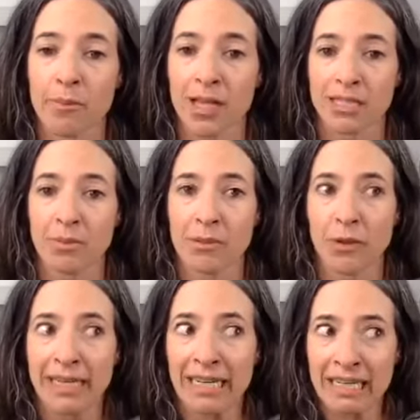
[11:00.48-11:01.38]
possibly
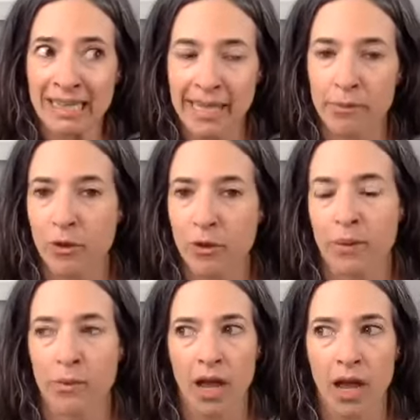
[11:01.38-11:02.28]
bring on labor when
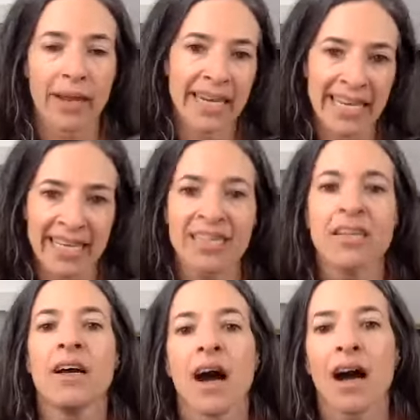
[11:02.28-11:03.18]
we're not ready
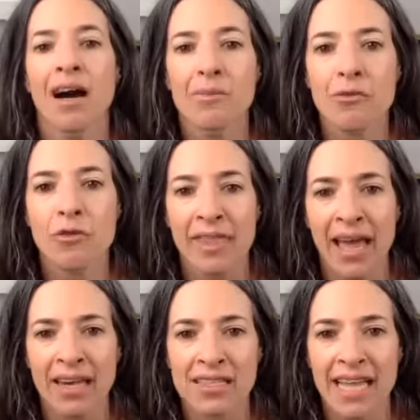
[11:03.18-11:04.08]
for
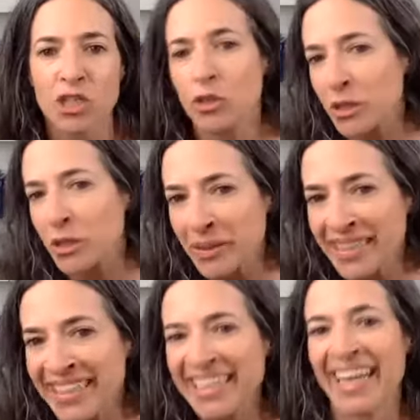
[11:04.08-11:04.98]
that? Is that true?
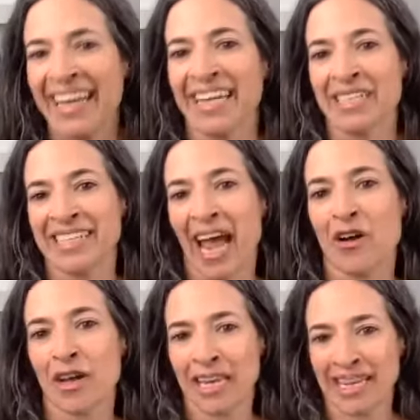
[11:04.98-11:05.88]
And how
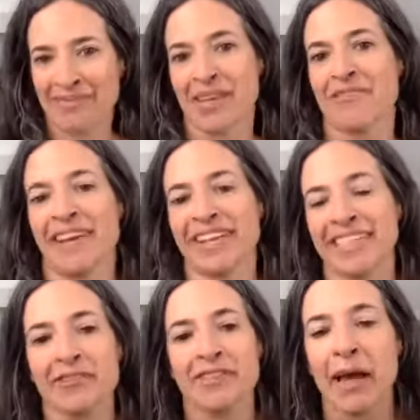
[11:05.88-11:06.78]
can it be
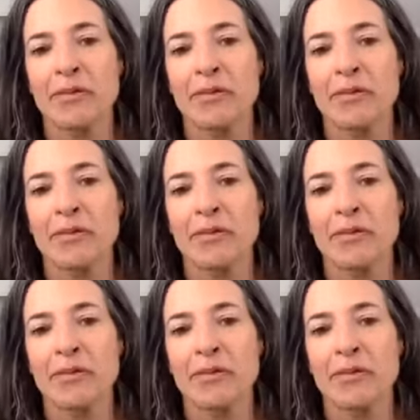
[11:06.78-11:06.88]
effective? Yeah.